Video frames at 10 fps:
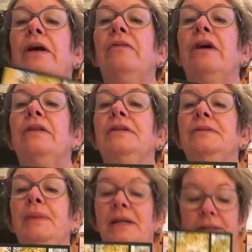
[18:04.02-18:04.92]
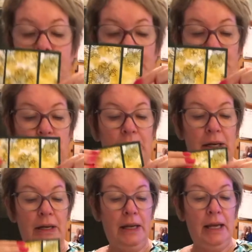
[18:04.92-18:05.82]
so now you've got the space in
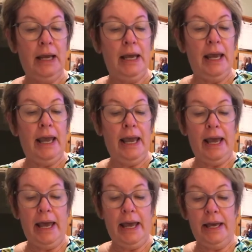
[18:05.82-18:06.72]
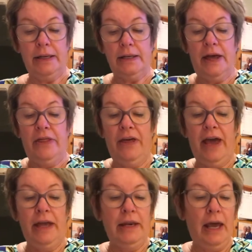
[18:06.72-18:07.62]
between, and
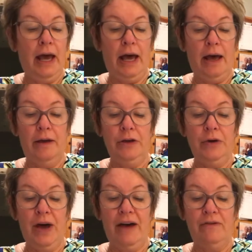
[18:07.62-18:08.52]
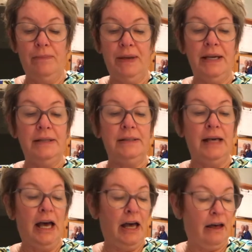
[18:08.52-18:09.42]
then you have a
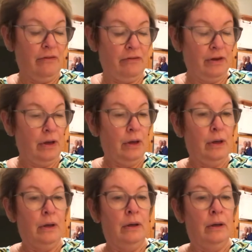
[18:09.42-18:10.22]
piece of